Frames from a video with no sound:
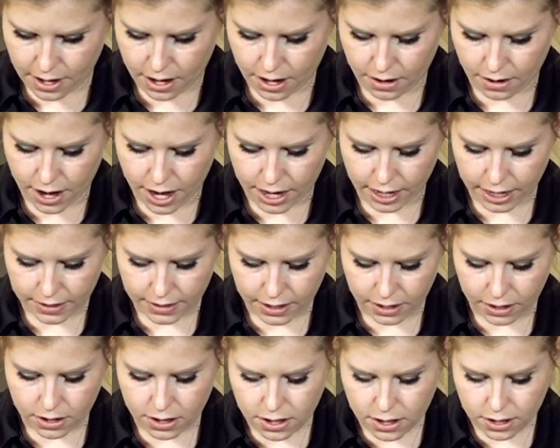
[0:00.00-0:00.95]
All right, get
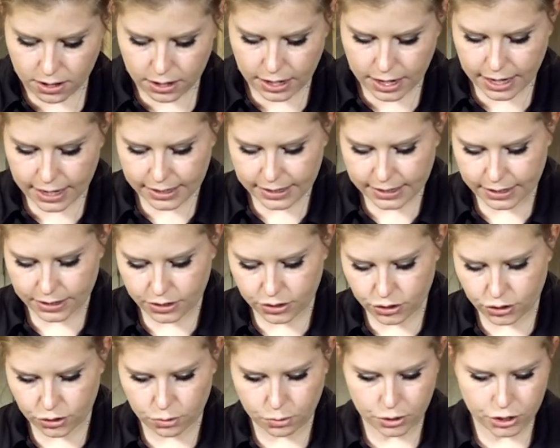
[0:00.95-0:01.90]
that all nice and
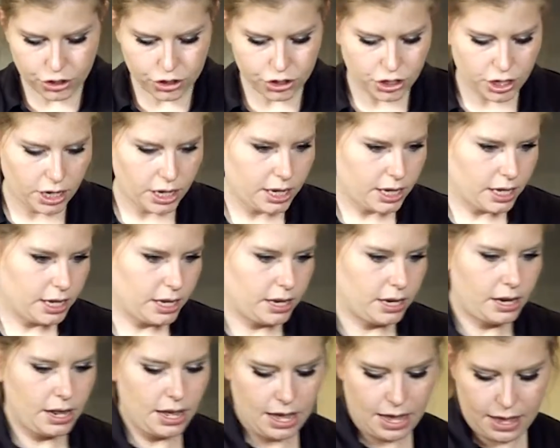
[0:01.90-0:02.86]
squished
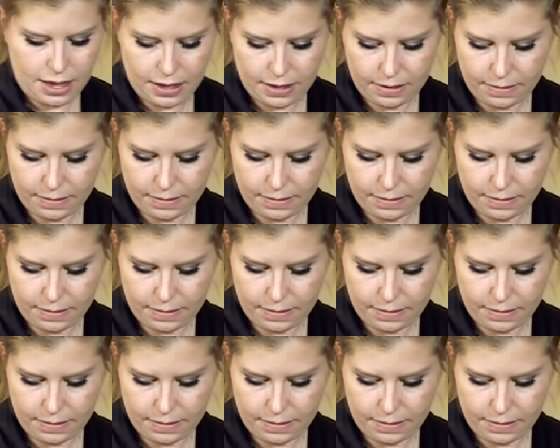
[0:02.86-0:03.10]
in.